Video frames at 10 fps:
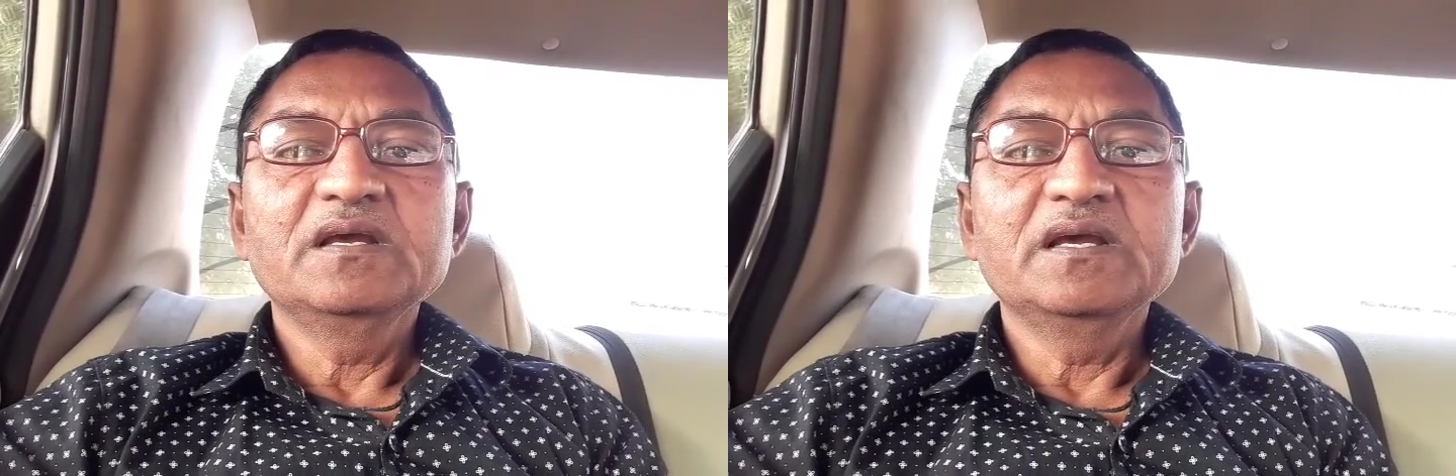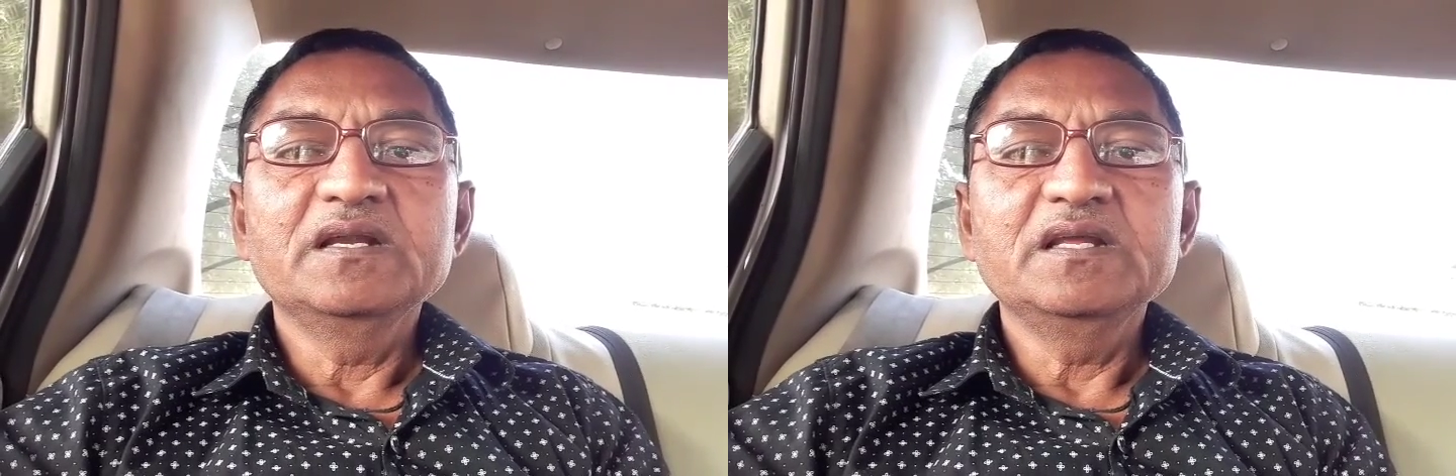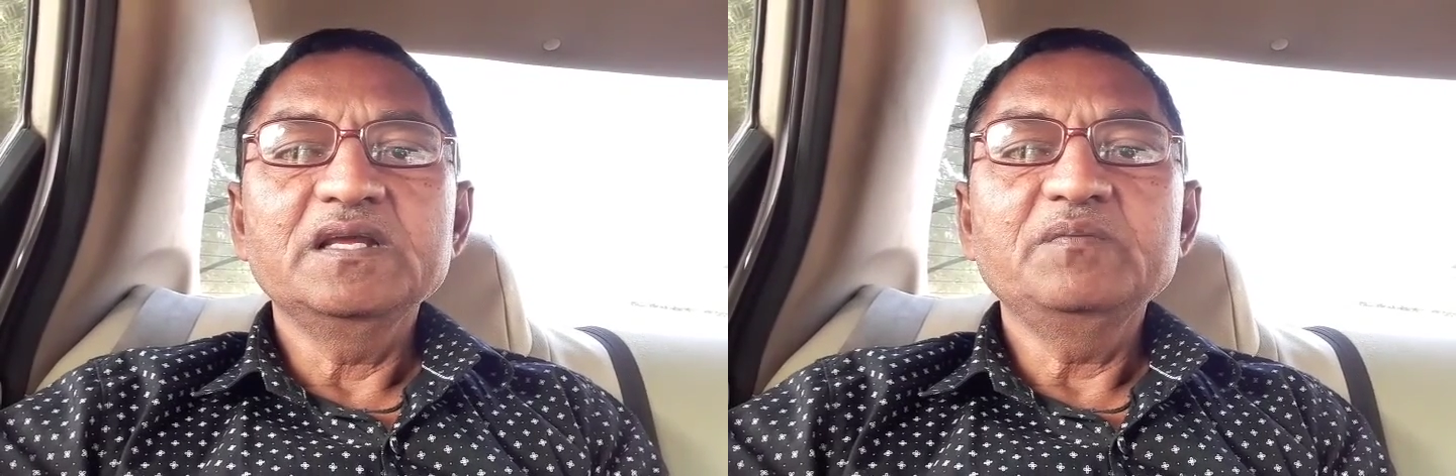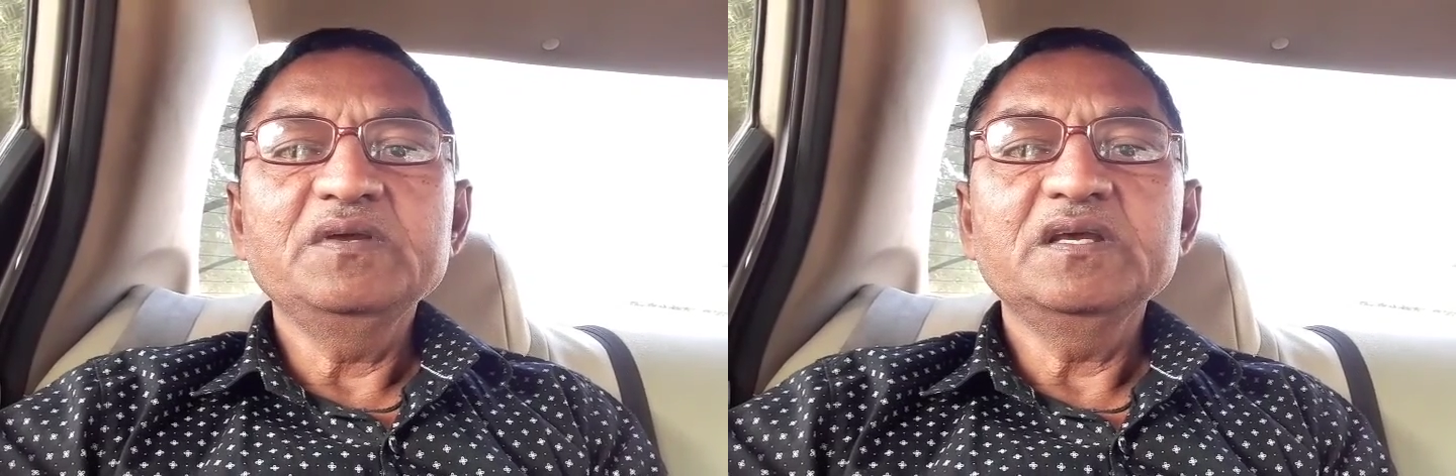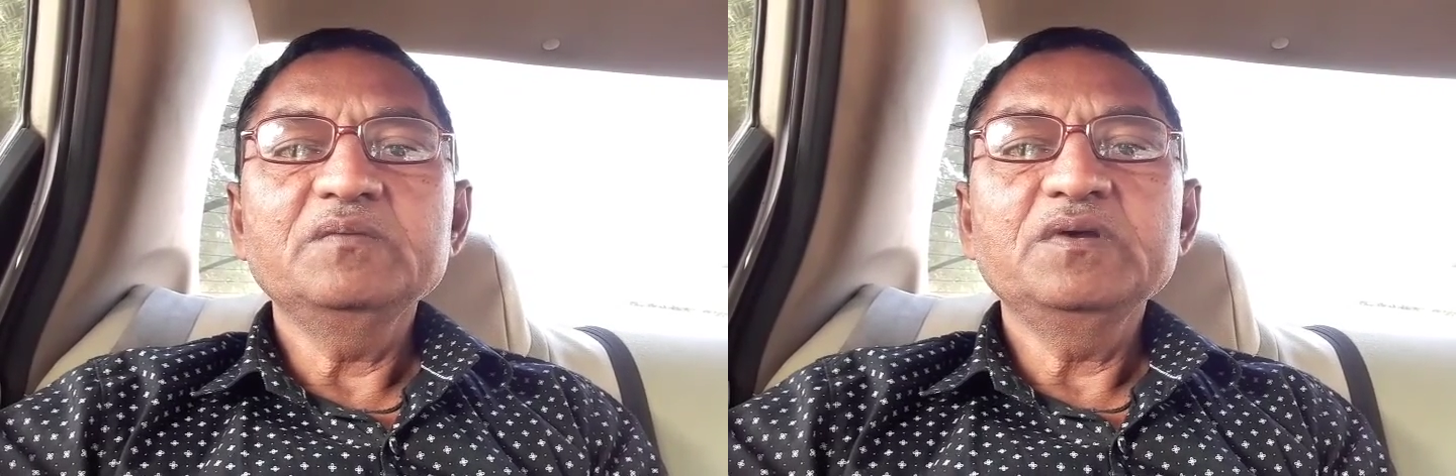and
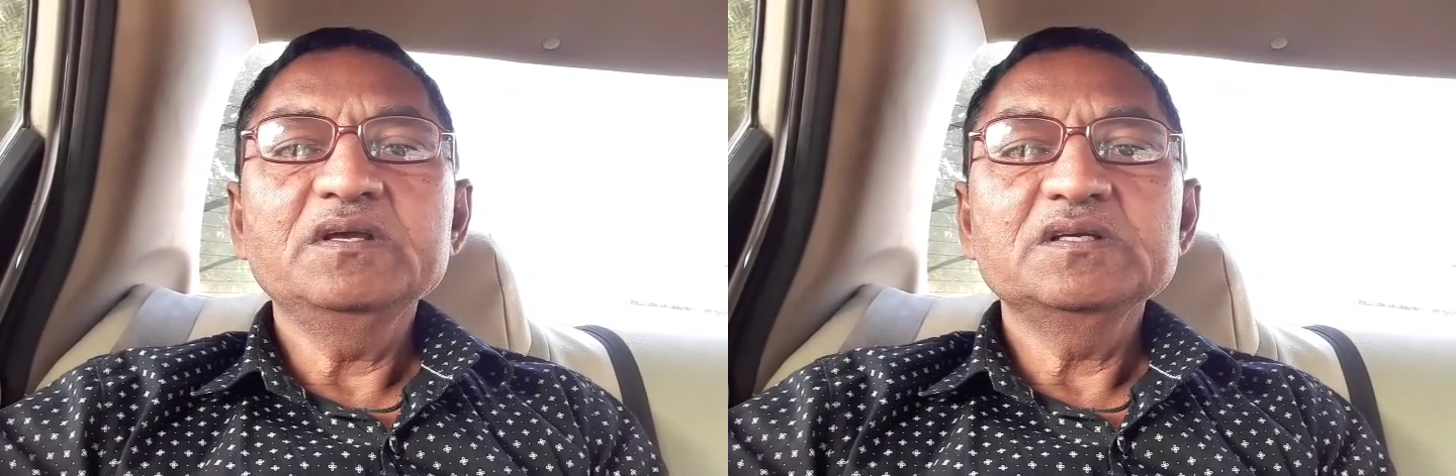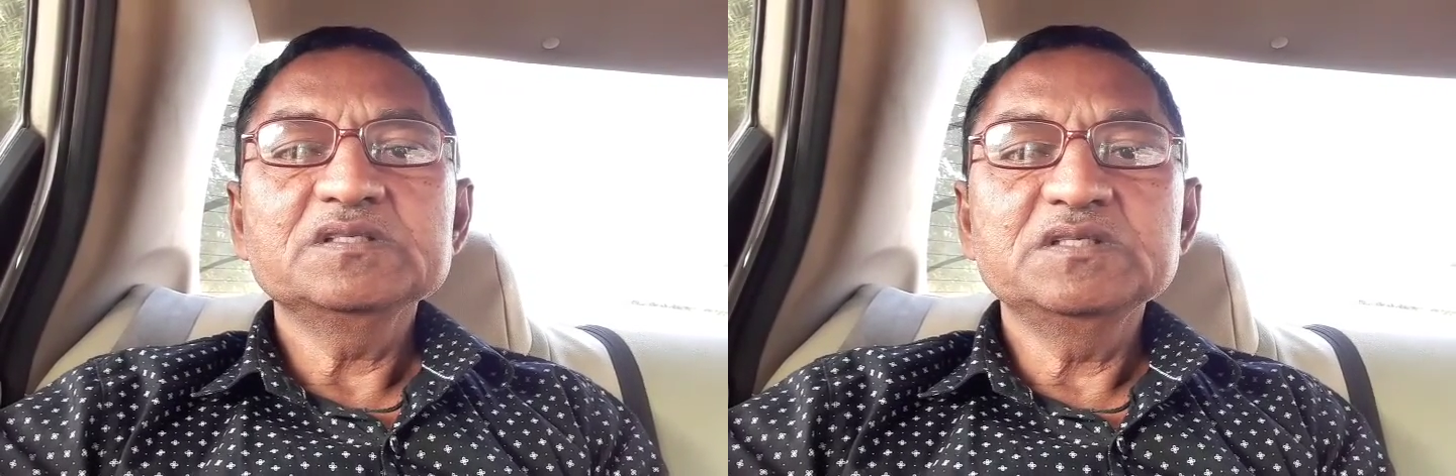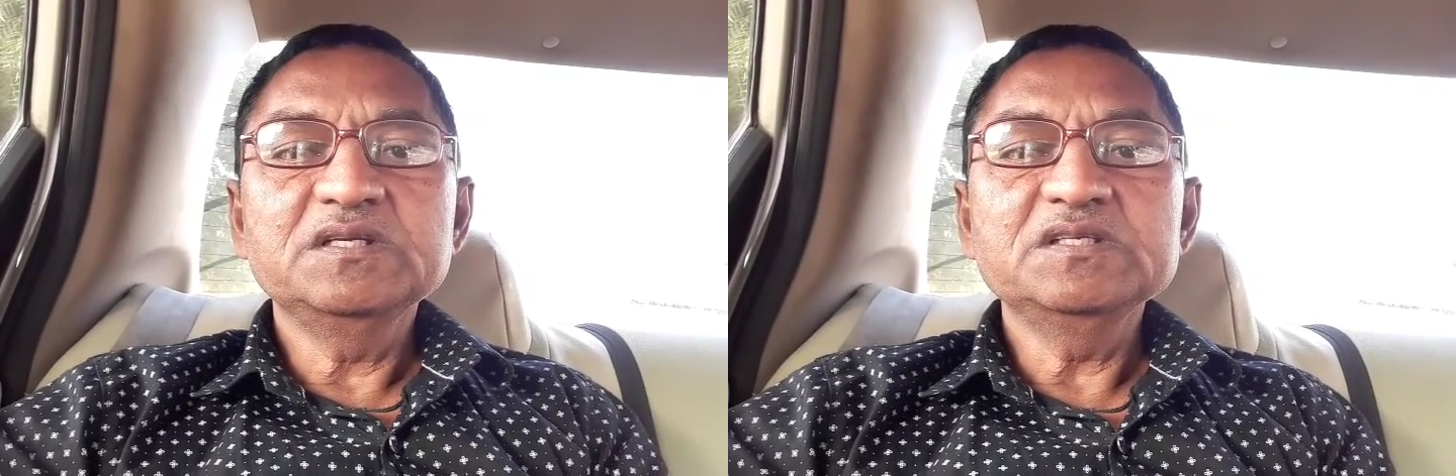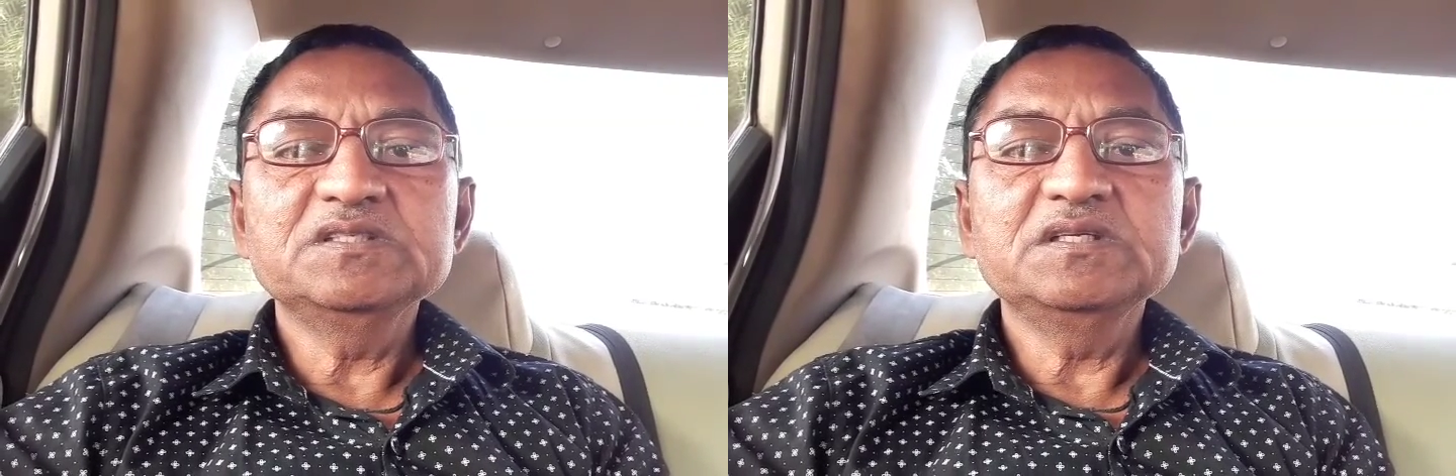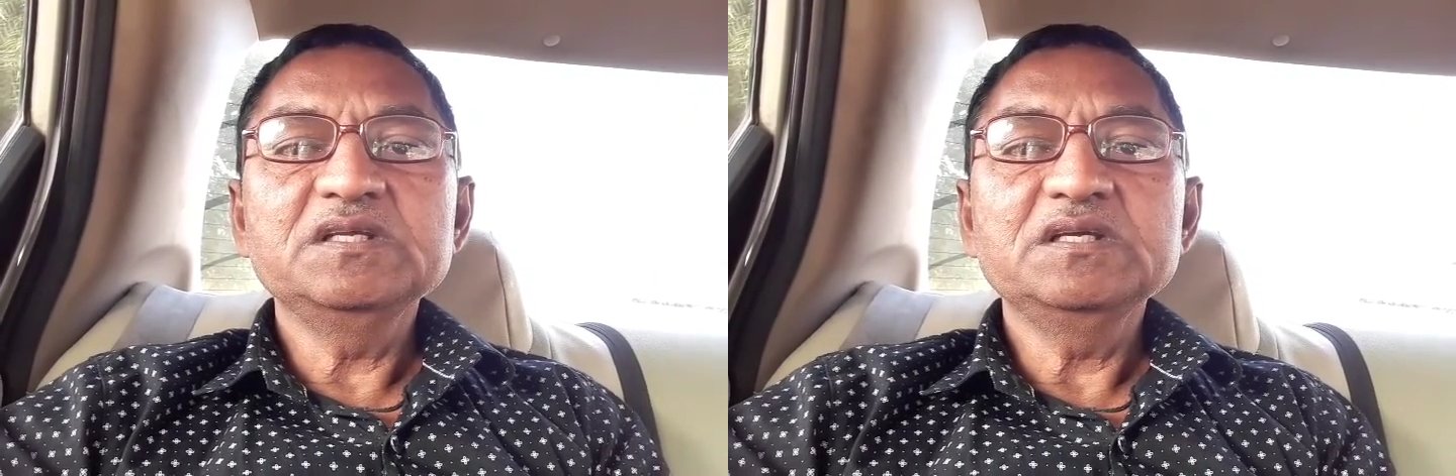AB, AB, CD,
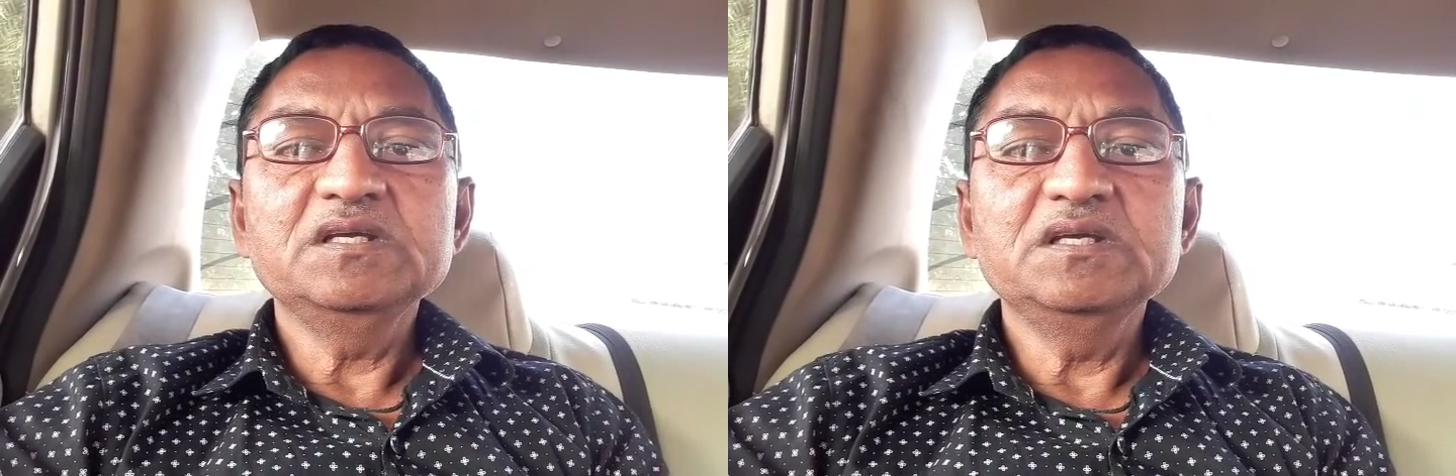CD,